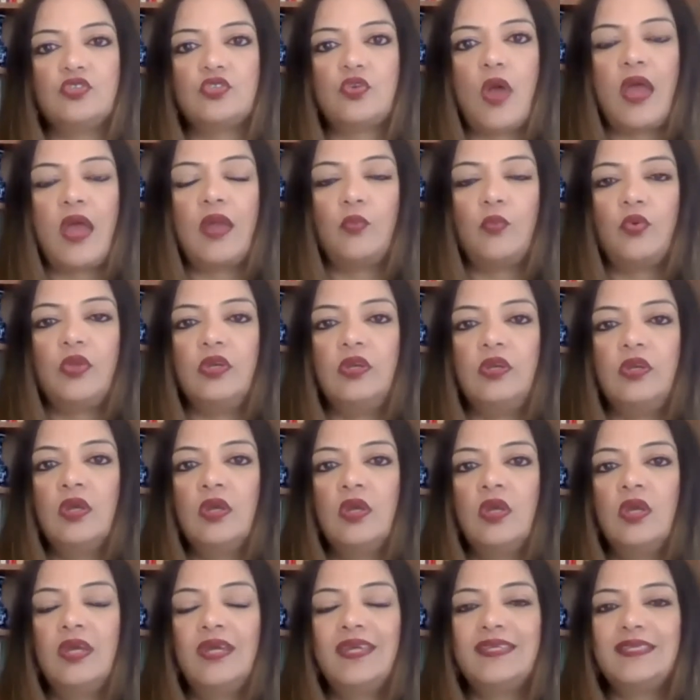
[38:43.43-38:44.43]
So I would
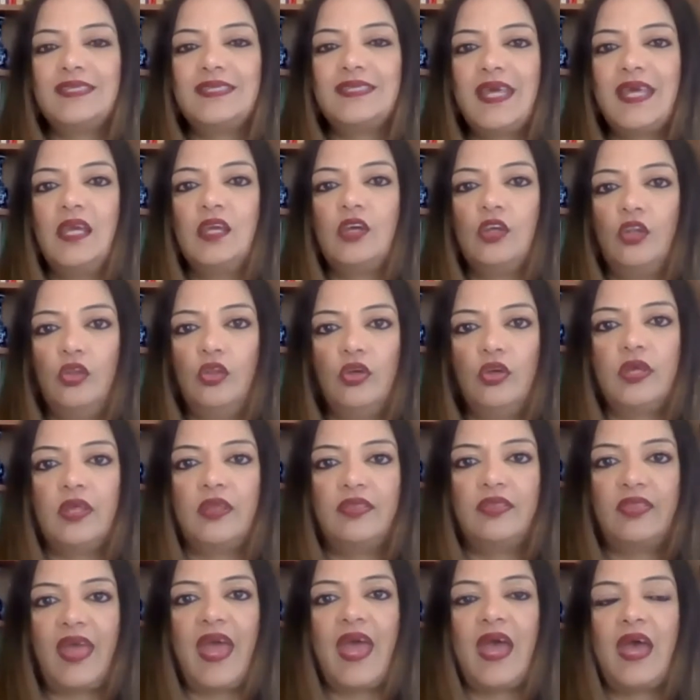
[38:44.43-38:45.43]
take a look
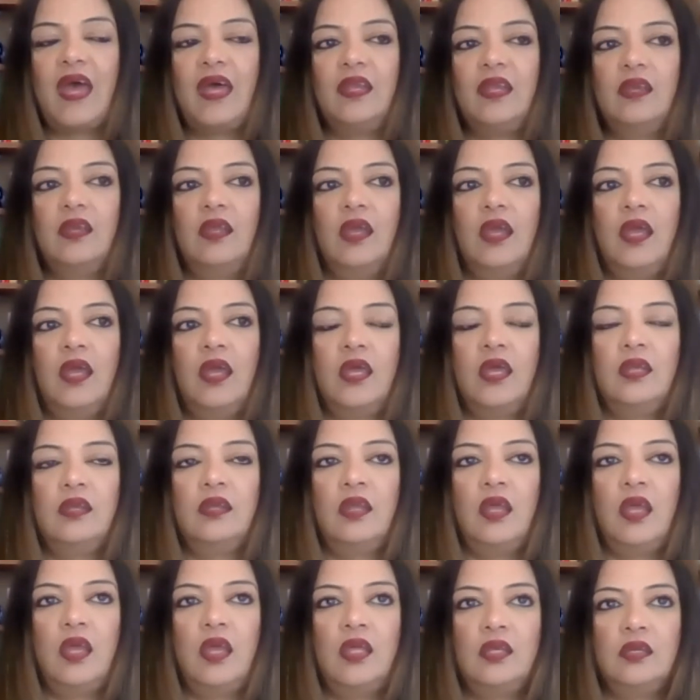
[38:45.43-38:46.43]
at that
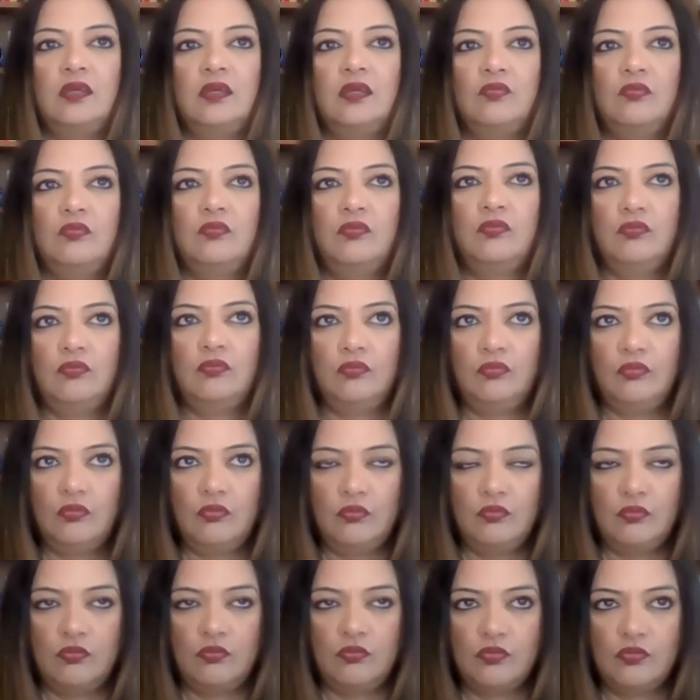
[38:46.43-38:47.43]
and
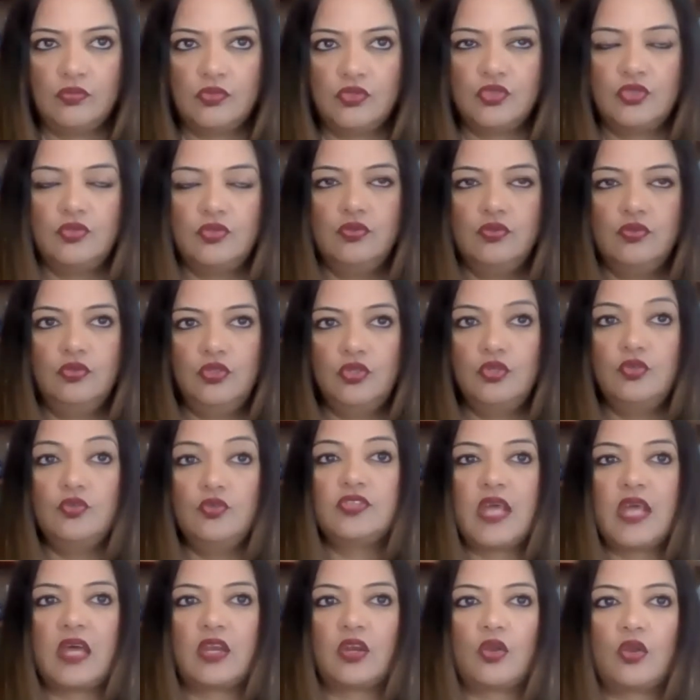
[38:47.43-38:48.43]

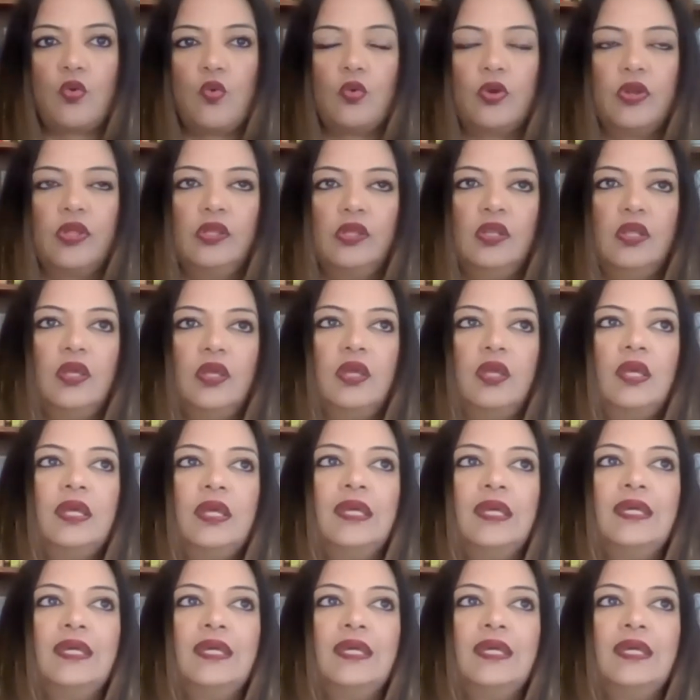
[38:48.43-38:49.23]
use that accordingly.